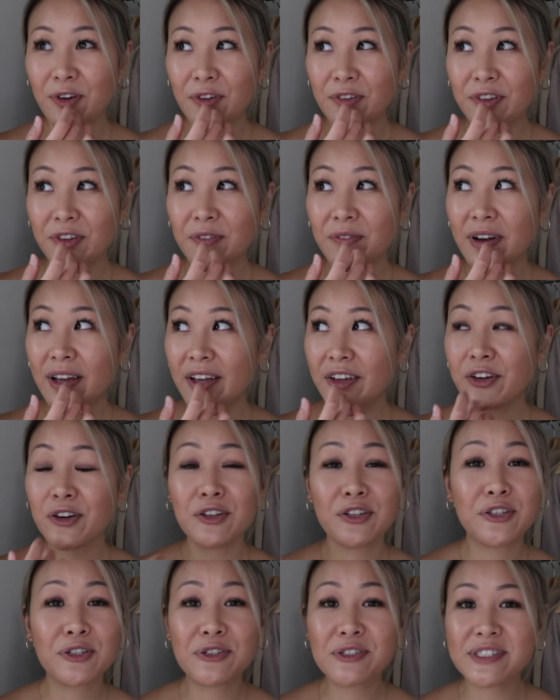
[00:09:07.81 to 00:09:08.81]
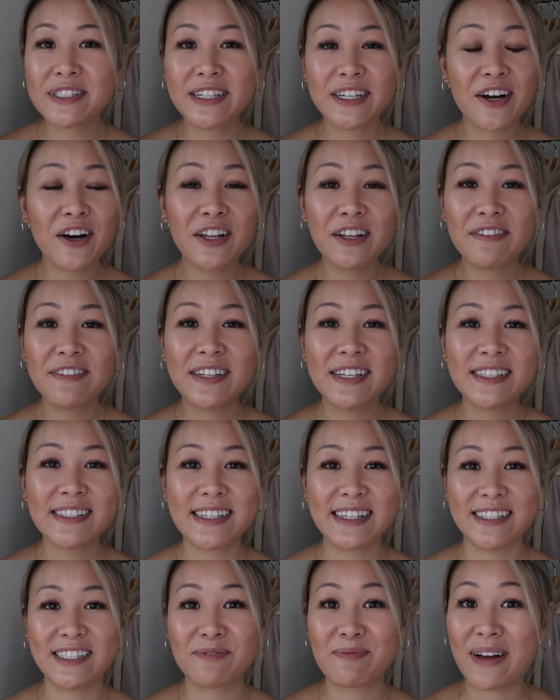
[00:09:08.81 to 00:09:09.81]
only way you'll lose in all of this
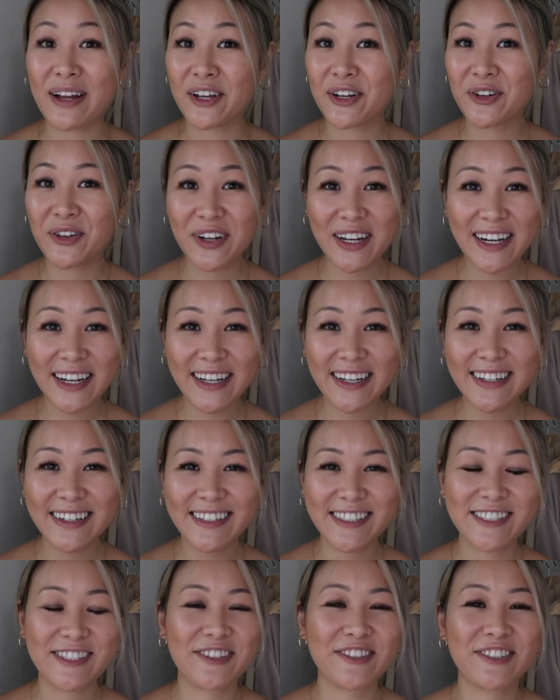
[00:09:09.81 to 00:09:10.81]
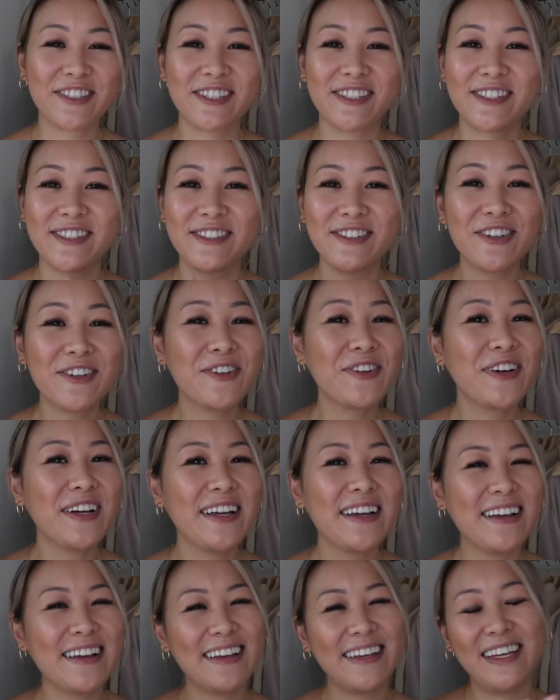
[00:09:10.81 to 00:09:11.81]
is by quitting, so just don't
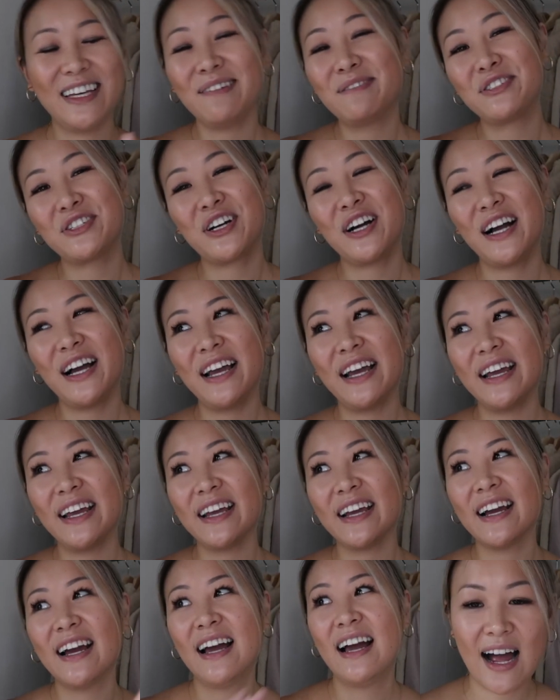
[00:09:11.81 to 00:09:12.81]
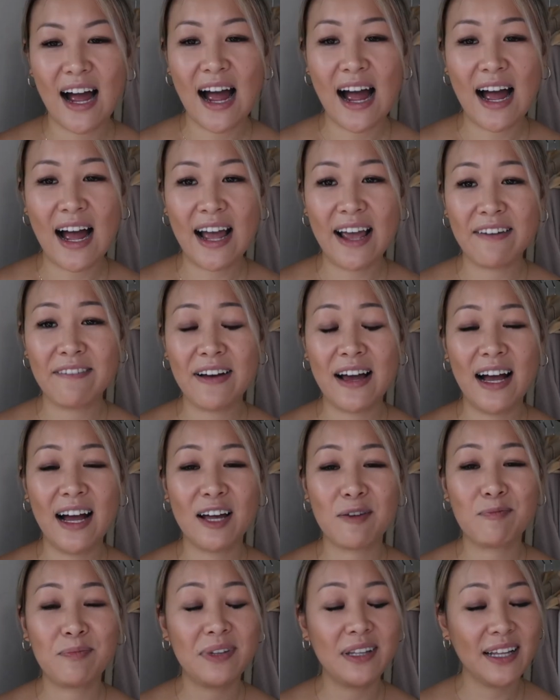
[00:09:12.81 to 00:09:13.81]
quit, keep trying. I've
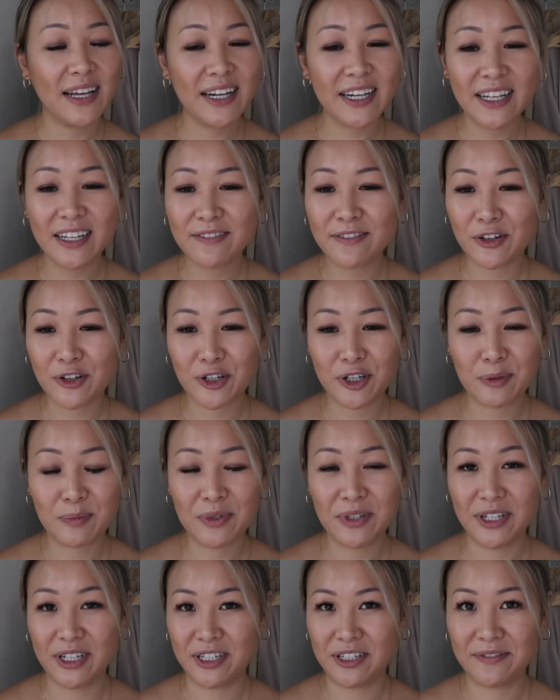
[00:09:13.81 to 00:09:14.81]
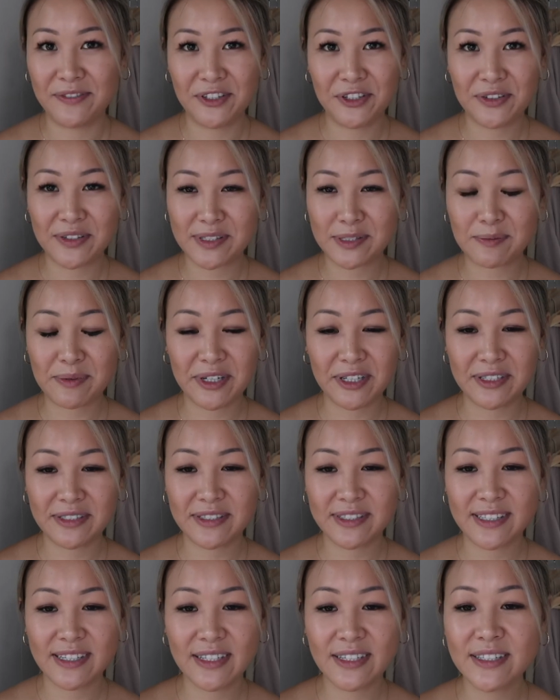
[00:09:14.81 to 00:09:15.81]
had plenty of horrible interview
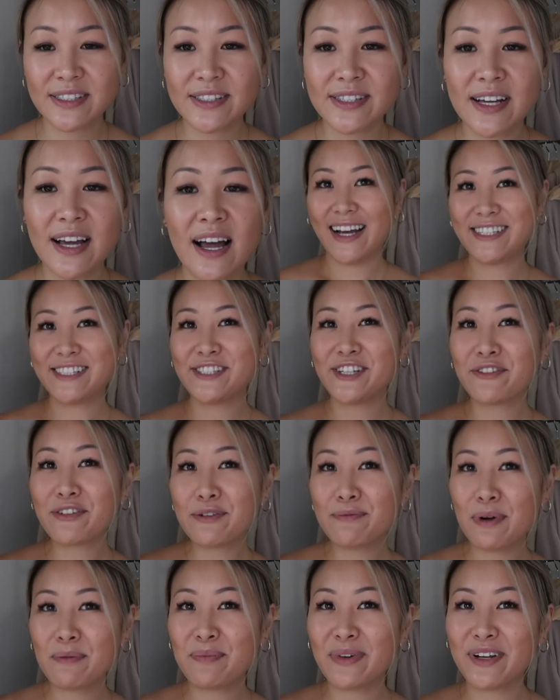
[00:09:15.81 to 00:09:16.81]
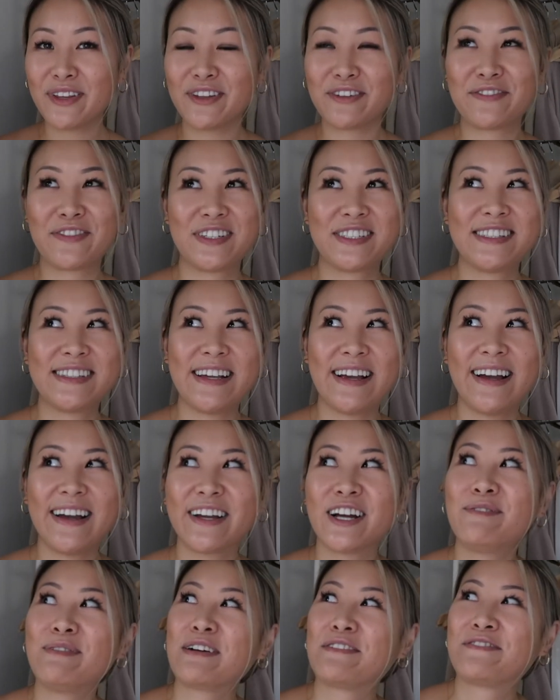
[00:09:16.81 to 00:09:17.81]
experiences. I still remember the first day I
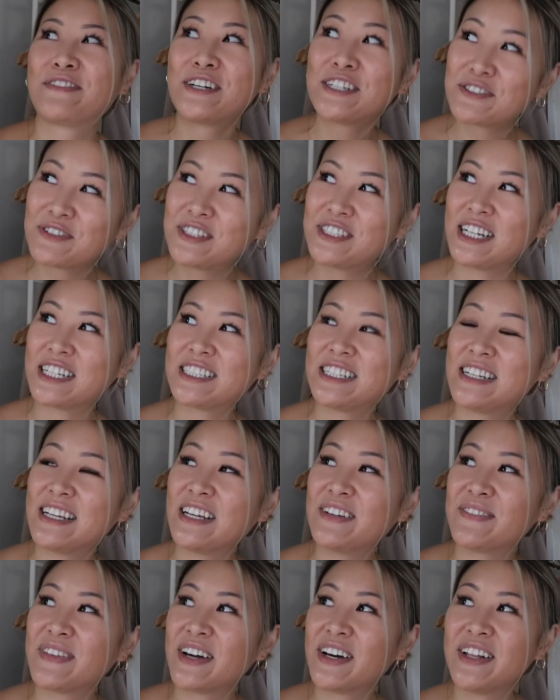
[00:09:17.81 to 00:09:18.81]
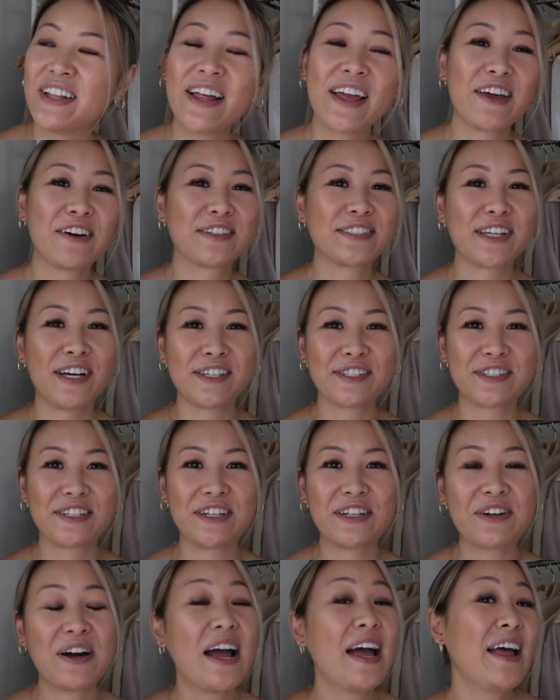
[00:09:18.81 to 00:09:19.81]
got my first rejection email. It was
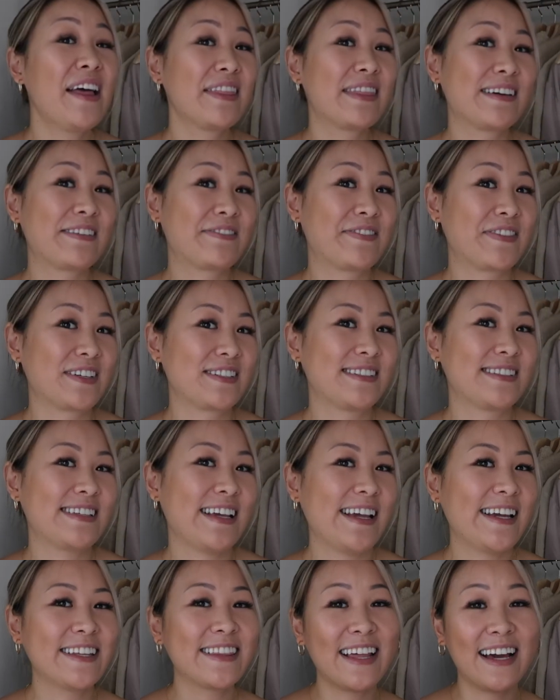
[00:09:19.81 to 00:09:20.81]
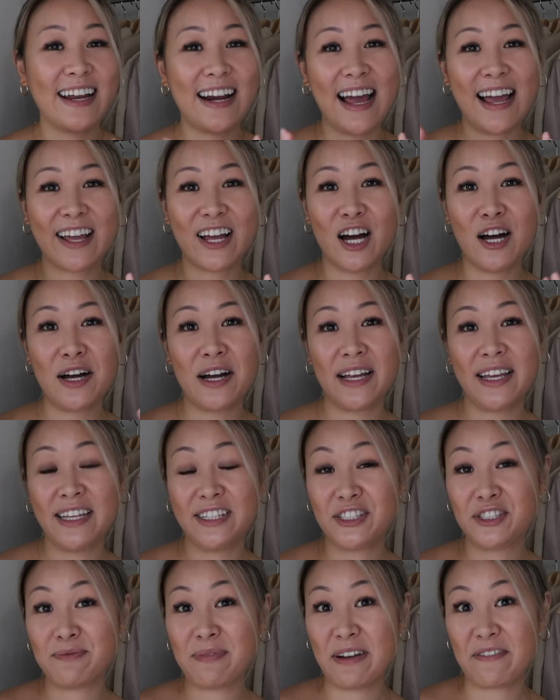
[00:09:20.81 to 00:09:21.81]
also the first day that I got
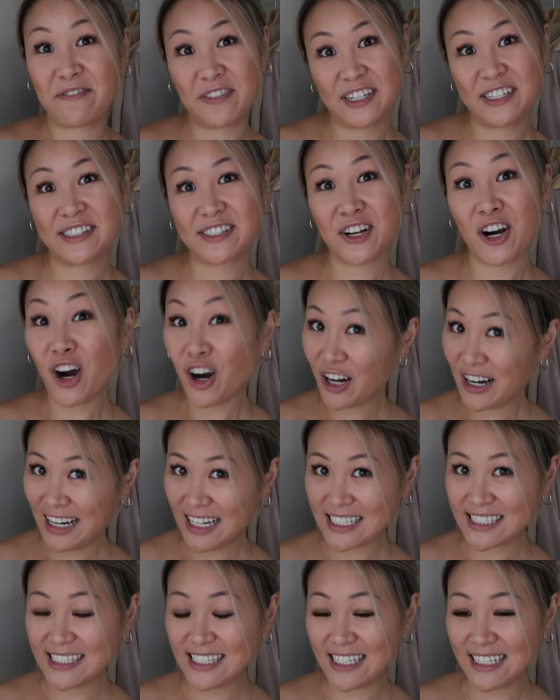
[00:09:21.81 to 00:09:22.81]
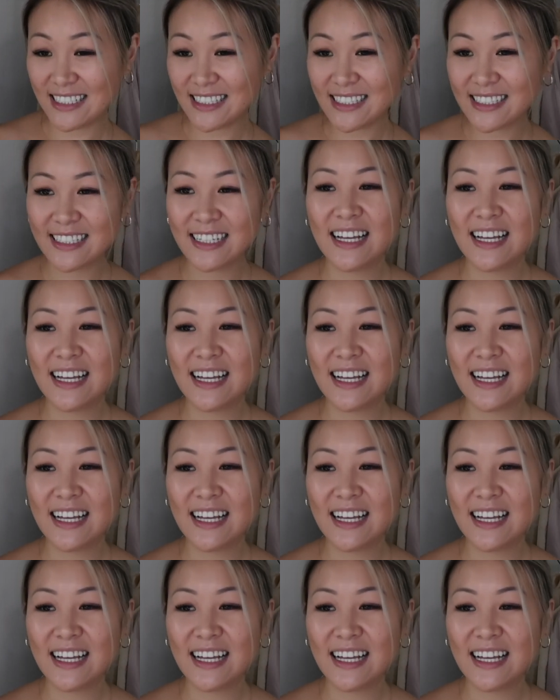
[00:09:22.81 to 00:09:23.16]
into my first car accident.